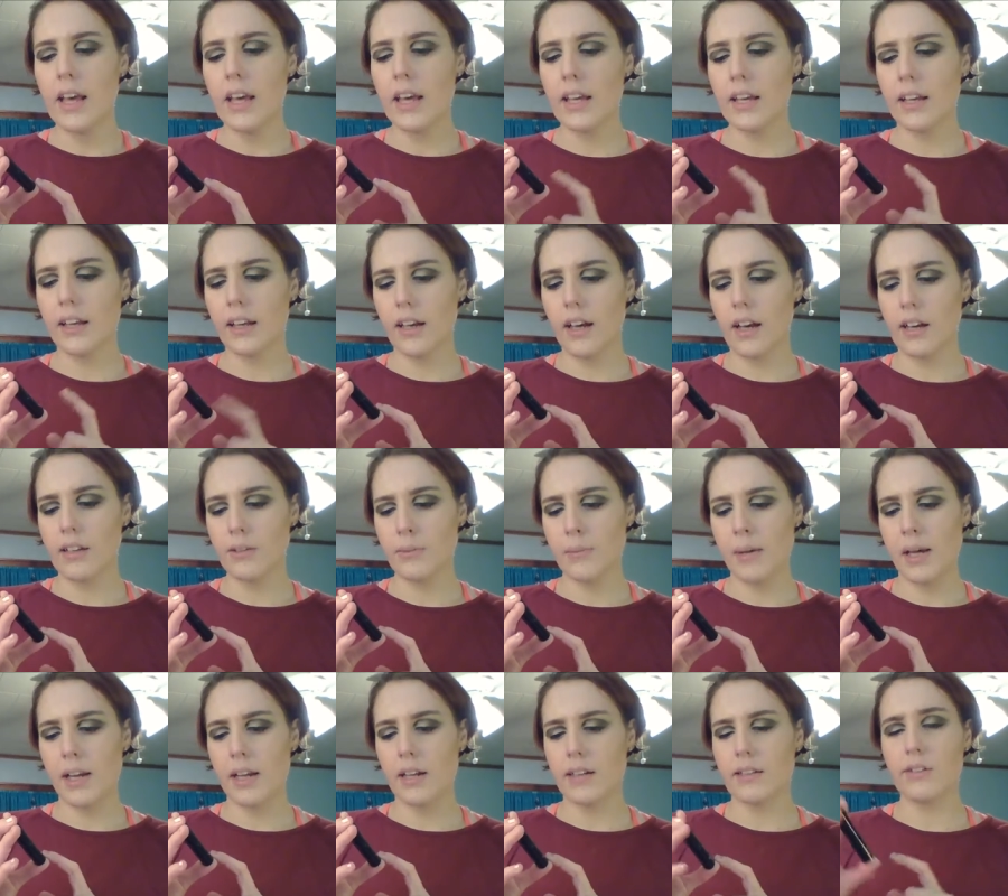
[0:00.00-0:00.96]
IT
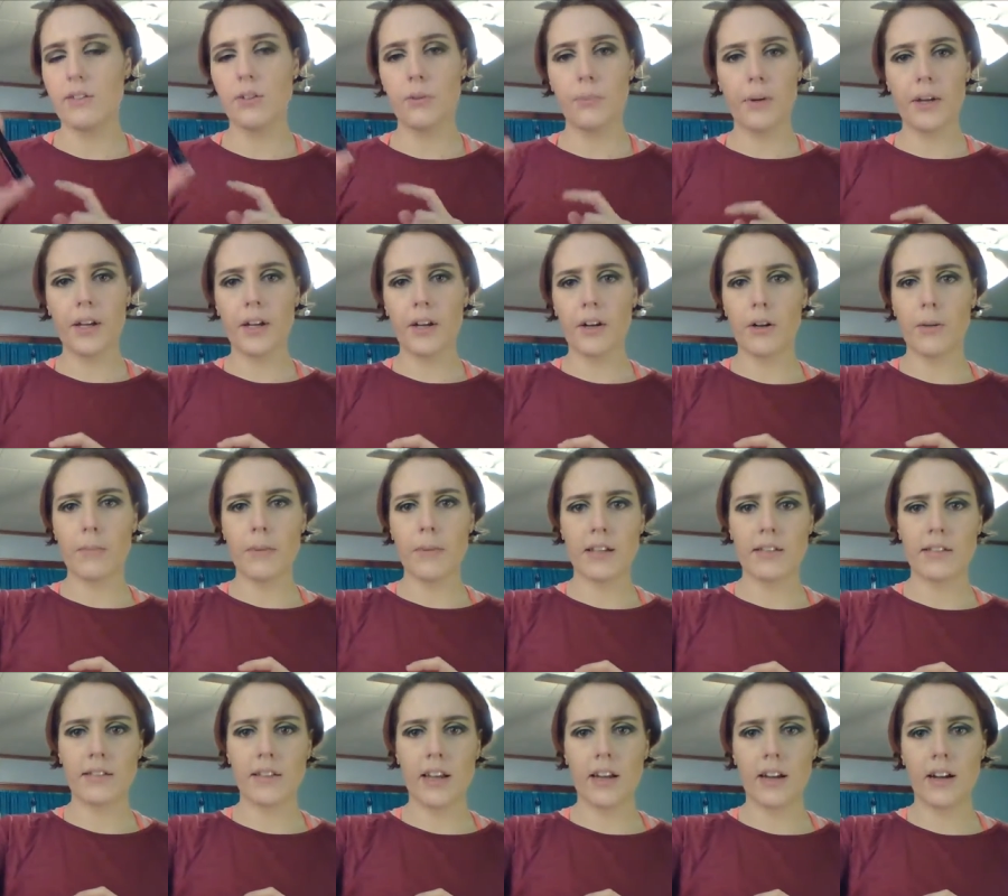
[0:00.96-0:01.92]
Cosmetics Superhero
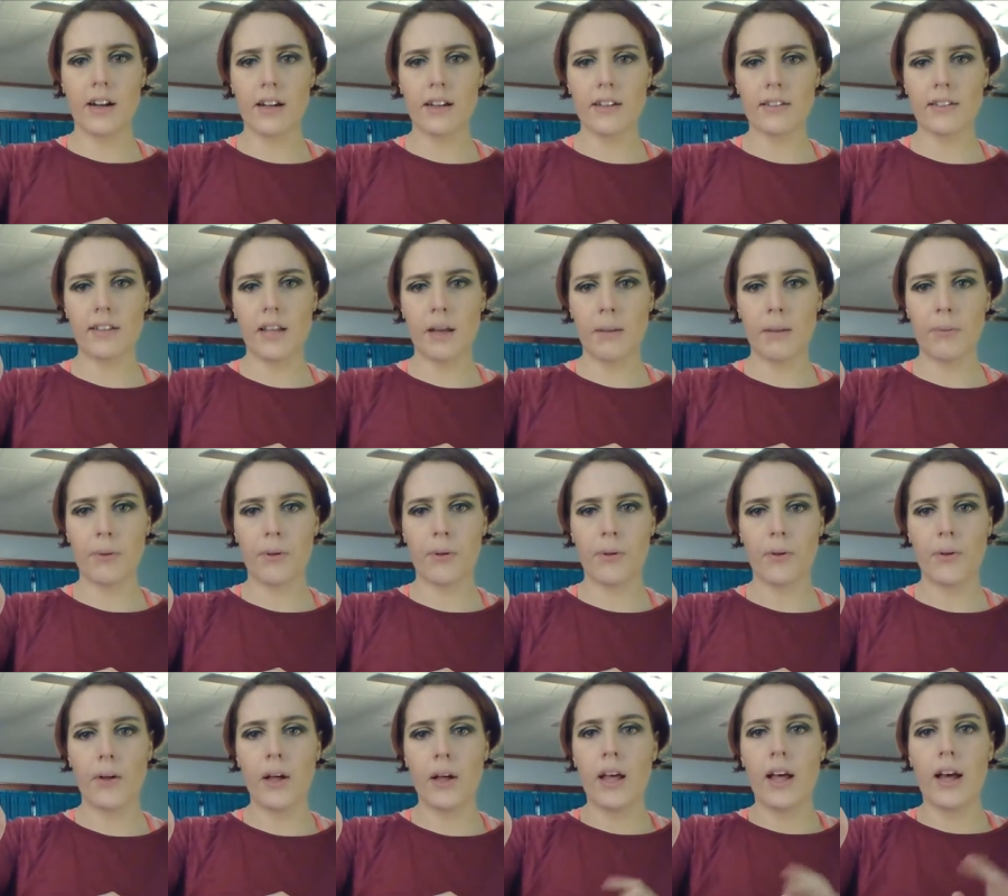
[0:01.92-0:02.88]
Mascara
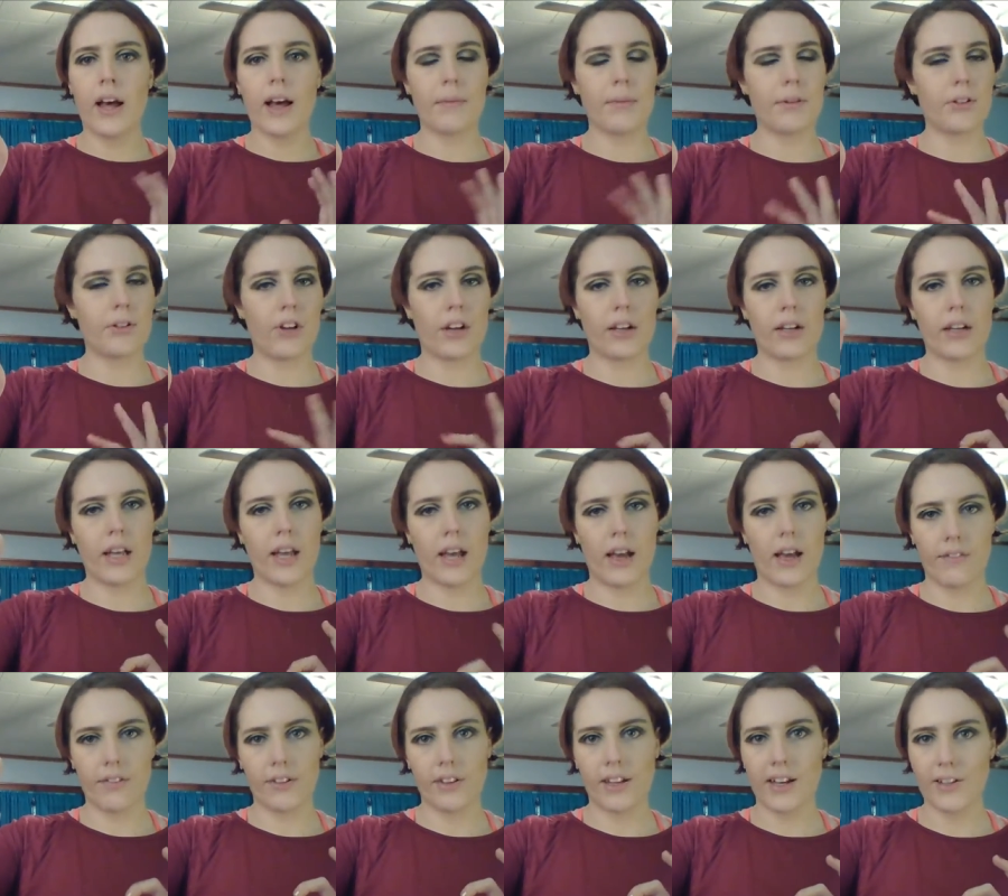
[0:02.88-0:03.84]
sample. I've been trying to get
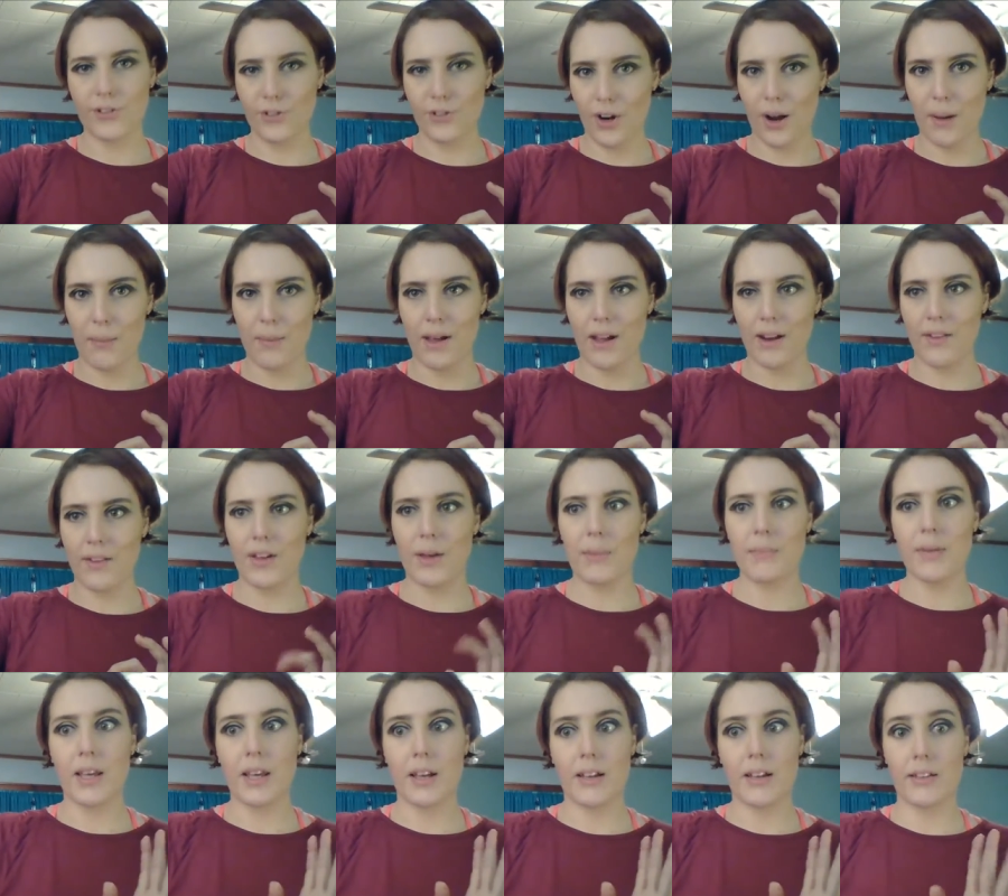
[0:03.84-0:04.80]
every last drop out of it
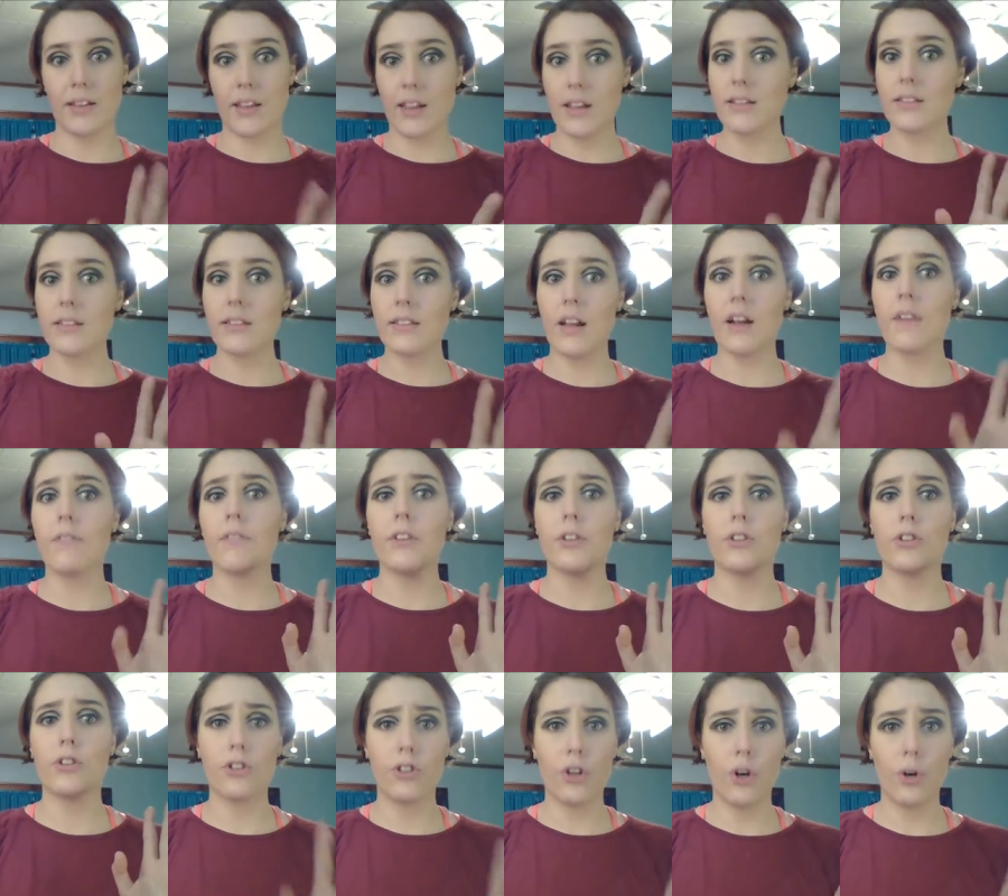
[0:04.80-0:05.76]
because this stuff
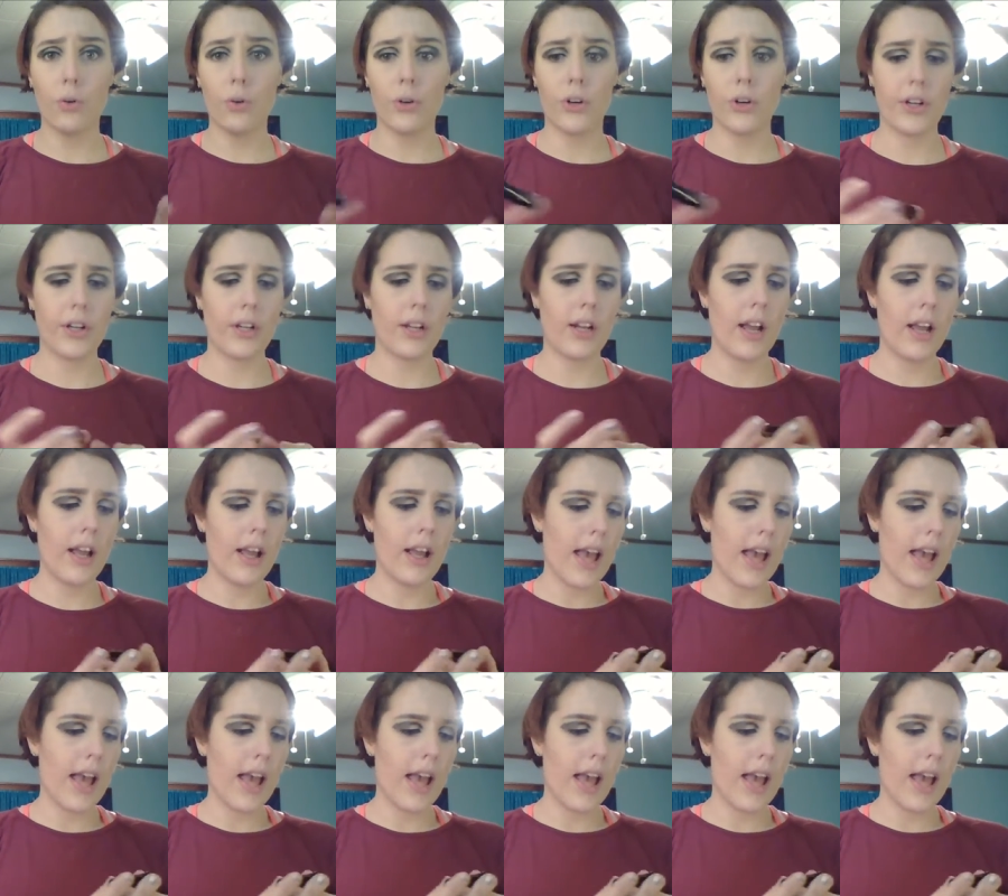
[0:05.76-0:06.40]
is so good.